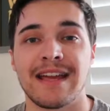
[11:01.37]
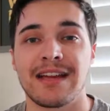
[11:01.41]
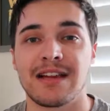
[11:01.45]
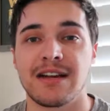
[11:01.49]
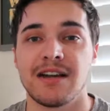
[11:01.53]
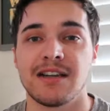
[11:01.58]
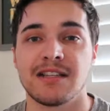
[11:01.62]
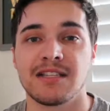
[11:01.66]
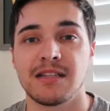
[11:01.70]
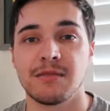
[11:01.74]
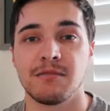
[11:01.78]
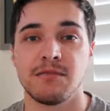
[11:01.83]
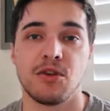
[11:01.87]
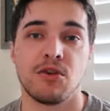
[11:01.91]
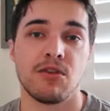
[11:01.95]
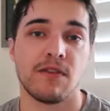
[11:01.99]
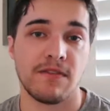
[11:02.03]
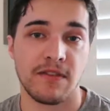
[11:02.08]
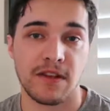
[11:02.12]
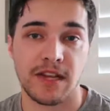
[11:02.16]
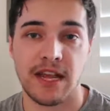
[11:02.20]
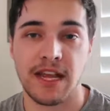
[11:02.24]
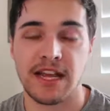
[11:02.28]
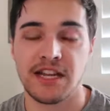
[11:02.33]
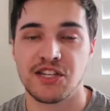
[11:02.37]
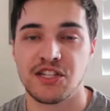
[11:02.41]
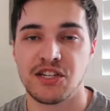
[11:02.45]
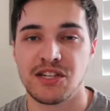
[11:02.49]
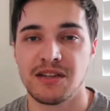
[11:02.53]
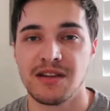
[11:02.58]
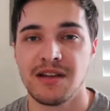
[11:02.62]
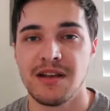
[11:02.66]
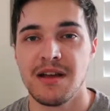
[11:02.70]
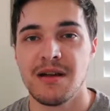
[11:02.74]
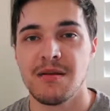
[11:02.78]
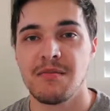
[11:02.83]
custom
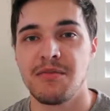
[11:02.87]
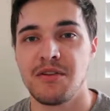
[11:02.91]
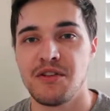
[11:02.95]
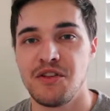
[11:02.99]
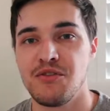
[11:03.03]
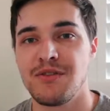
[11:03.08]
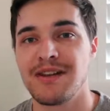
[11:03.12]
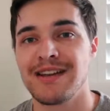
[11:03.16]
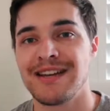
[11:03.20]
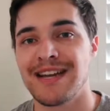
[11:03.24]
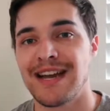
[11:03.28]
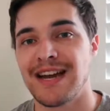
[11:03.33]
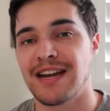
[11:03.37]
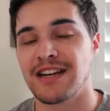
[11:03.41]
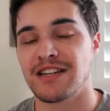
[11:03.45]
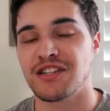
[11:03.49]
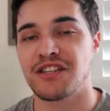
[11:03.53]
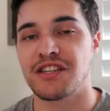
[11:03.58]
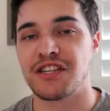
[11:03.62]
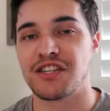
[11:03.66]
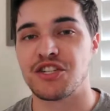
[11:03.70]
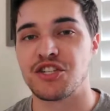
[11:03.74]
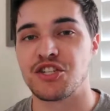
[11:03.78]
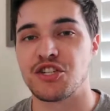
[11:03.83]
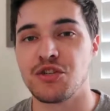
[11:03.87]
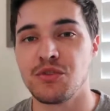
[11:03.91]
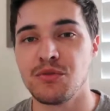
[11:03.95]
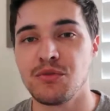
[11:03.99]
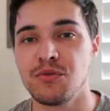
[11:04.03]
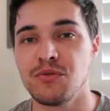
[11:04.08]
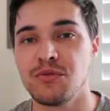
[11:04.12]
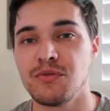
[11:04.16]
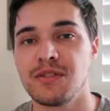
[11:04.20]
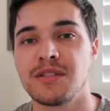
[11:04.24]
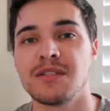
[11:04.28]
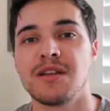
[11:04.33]
notification. But you can actually
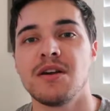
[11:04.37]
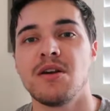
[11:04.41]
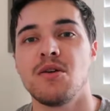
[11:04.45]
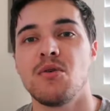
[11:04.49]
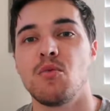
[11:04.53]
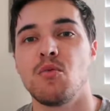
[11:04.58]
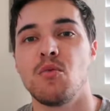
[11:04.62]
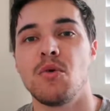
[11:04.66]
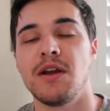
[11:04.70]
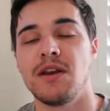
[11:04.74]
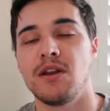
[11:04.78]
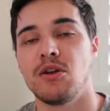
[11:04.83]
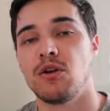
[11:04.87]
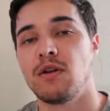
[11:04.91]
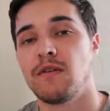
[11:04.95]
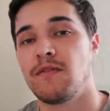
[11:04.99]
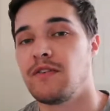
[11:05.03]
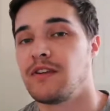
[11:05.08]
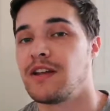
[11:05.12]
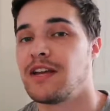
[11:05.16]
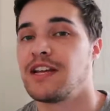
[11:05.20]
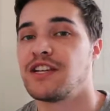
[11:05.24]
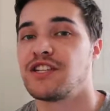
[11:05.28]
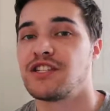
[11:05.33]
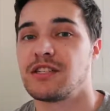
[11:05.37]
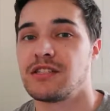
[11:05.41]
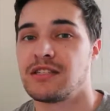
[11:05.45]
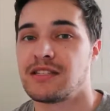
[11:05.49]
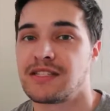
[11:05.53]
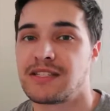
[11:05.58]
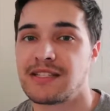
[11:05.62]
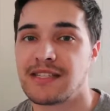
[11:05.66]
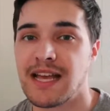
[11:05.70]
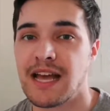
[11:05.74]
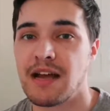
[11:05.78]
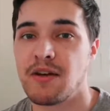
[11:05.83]
choose what notification
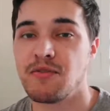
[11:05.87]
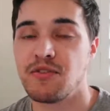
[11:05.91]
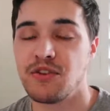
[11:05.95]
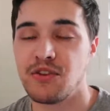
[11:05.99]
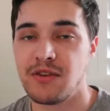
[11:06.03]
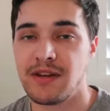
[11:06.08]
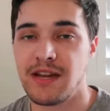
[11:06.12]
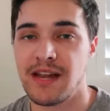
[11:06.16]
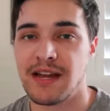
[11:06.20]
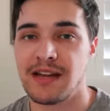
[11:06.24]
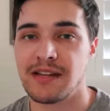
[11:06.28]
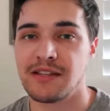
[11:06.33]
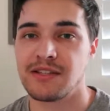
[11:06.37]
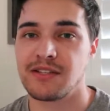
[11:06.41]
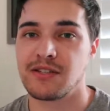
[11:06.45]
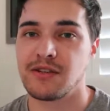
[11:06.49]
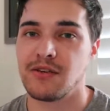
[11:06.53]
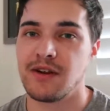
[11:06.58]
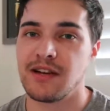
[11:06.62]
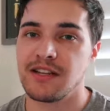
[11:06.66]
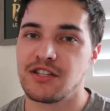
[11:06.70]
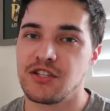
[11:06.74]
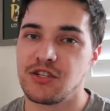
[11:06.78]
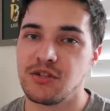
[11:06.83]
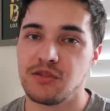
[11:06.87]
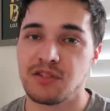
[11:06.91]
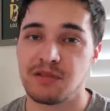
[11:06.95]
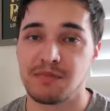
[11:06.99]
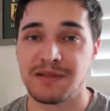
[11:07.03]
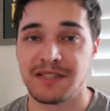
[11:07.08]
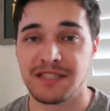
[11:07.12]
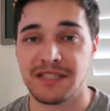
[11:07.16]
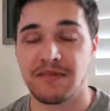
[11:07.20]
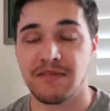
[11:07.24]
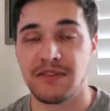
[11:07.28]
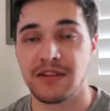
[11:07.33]
sound you get. So I choose
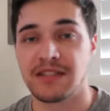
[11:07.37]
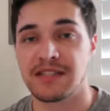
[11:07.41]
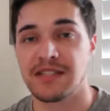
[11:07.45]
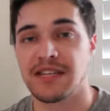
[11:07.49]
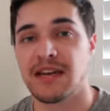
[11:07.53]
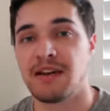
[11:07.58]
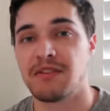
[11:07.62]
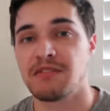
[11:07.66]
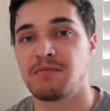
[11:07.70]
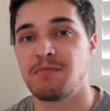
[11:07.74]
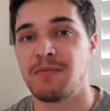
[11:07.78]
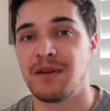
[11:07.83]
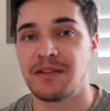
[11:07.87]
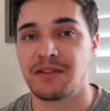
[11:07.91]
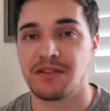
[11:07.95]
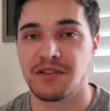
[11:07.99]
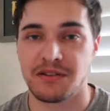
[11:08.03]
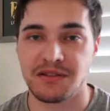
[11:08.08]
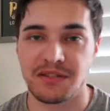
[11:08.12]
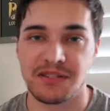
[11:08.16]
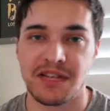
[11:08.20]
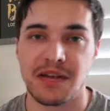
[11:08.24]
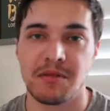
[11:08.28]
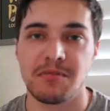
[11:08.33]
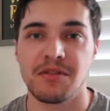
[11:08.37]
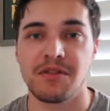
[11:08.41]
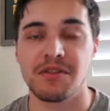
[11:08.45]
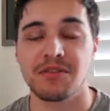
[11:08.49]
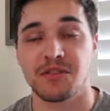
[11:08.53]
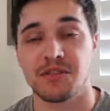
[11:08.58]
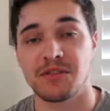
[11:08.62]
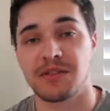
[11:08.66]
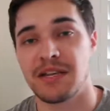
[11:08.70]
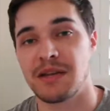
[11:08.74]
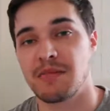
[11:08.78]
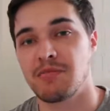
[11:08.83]
specific sounds based on stop loss
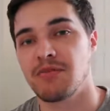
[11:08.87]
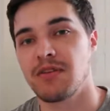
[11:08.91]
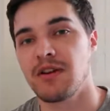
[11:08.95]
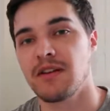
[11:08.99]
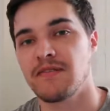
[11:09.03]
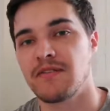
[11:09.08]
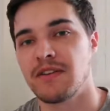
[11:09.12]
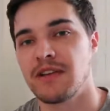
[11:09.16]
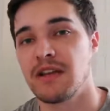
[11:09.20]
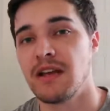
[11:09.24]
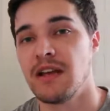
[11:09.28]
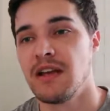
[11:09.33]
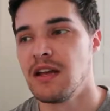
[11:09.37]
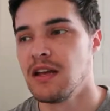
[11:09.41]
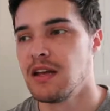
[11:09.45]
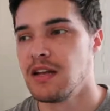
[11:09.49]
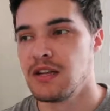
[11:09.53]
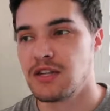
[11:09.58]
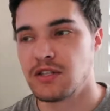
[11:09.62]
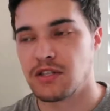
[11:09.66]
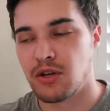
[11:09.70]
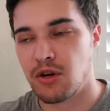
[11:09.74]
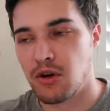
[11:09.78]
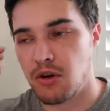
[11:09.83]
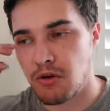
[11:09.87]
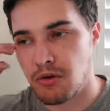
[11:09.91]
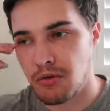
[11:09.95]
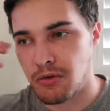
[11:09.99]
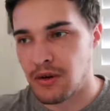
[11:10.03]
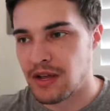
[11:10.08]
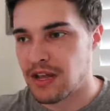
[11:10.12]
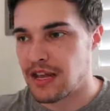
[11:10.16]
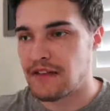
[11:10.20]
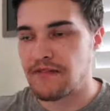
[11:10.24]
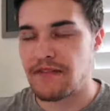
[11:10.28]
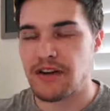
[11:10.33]
or take profit.
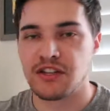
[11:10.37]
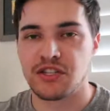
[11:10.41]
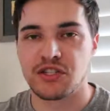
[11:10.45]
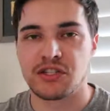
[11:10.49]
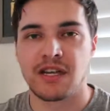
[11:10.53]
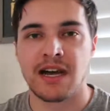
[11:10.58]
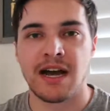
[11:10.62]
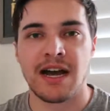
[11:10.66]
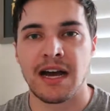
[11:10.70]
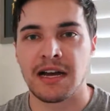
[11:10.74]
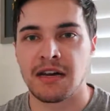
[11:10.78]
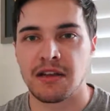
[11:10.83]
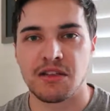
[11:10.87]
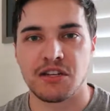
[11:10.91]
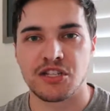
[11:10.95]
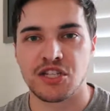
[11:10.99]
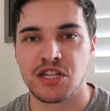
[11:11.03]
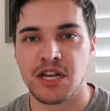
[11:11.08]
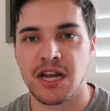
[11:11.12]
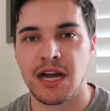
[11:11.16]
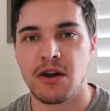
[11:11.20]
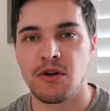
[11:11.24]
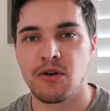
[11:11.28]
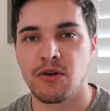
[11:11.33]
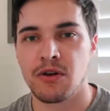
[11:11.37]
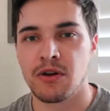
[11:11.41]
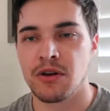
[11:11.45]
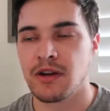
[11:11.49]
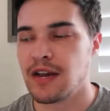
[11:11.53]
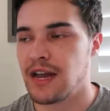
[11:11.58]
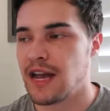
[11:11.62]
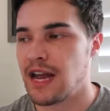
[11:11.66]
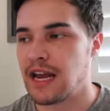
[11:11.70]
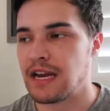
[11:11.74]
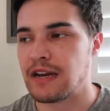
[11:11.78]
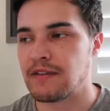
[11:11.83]
So if I just got out of the
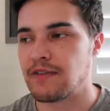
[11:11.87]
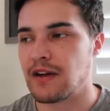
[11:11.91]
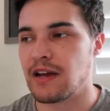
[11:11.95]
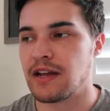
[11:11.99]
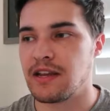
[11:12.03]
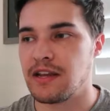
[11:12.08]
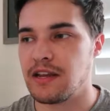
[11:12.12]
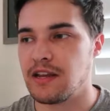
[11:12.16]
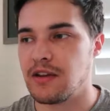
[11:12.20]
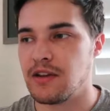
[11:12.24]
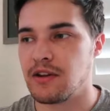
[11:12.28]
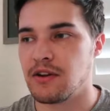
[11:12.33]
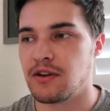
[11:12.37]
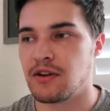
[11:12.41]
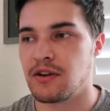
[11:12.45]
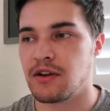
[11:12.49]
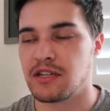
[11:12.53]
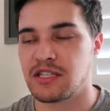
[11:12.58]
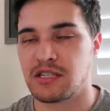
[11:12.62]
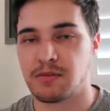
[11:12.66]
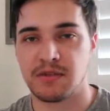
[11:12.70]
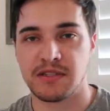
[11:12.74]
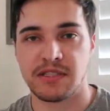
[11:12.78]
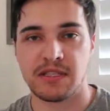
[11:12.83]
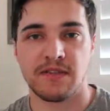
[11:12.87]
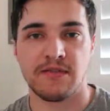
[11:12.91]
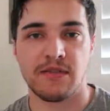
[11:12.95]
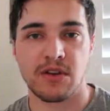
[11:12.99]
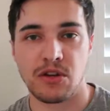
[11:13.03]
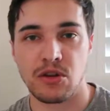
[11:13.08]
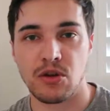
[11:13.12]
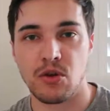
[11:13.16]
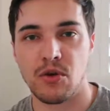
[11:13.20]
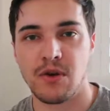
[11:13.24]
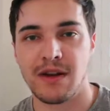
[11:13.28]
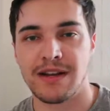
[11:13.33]
shower and if I hear a
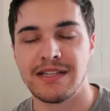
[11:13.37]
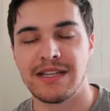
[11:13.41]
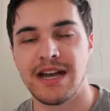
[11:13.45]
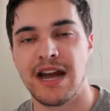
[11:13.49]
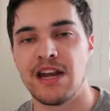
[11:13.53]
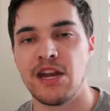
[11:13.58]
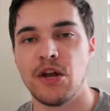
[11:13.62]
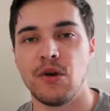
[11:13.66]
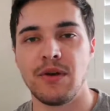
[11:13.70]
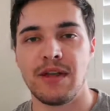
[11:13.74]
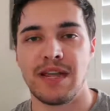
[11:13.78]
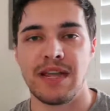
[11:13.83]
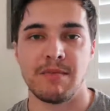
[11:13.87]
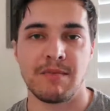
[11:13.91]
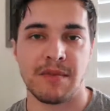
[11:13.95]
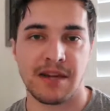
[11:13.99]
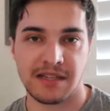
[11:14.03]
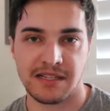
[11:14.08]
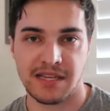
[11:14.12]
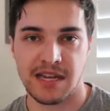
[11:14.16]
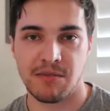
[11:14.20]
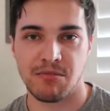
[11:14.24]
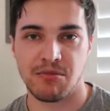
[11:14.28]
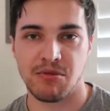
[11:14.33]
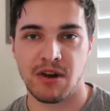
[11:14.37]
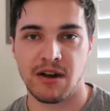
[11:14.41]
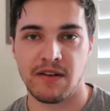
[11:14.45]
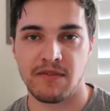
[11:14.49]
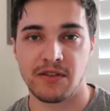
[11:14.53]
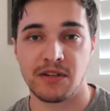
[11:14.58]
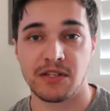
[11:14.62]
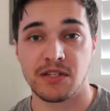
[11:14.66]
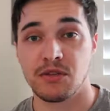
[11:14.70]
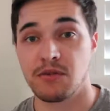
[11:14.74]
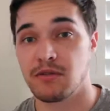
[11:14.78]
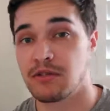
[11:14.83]
specific noise, I know it hit my take
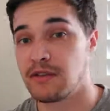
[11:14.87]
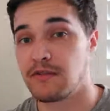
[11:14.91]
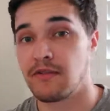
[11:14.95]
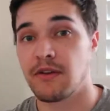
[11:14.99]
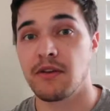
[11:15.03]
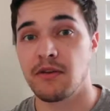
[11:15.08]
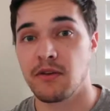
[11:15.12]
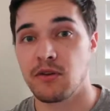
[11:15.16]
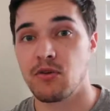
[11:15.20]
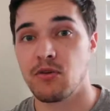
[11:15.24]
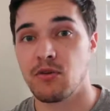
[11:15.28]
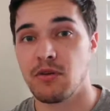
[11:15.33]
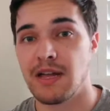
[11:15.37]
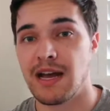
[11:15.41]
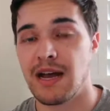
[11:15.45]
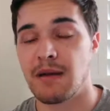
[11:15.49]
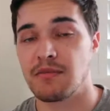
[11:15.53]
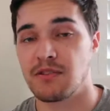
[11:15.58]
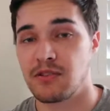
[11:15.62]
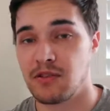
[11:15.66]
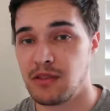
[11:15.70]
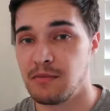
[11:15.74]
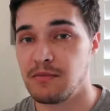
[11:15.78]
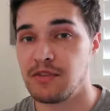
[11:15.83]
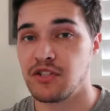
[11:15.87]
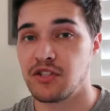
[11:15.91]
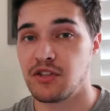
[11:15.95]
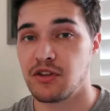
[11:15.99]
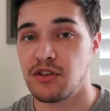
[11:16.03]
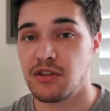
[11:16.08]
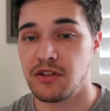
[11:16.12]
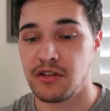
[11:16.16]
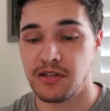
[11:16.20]
profit. So it's a very cool app. So let me show you